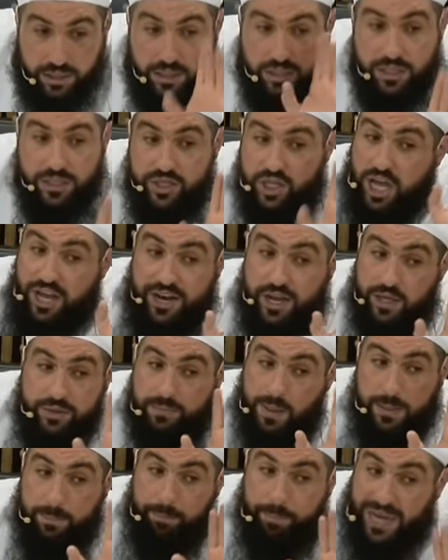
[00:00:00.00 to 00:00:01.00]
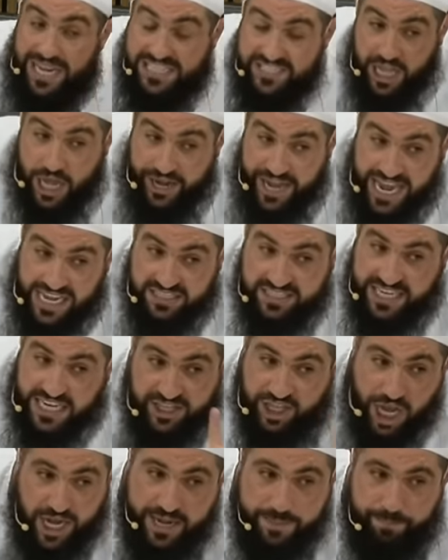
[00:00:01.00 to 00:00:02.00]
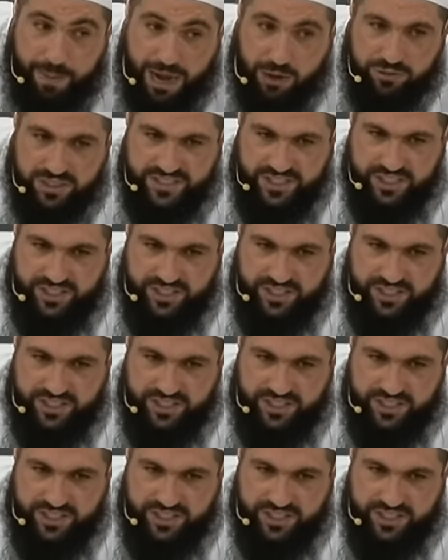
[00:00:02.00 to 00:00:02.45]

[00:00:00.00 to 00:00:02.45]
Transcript: Don't, please don't answer, don't embarrass